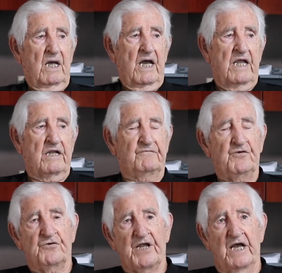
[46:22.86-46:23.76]
And if
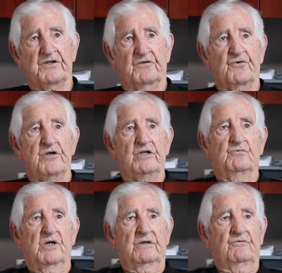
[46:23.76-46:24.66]
you take the
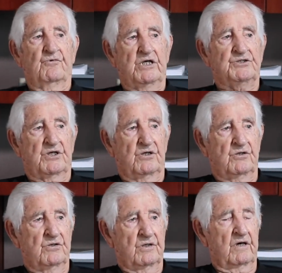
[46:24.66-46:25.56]
3-to-1
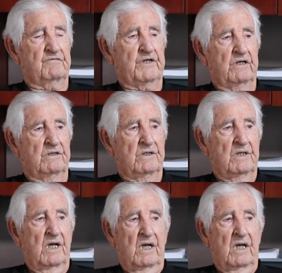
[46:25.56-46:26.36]
ratio of kill,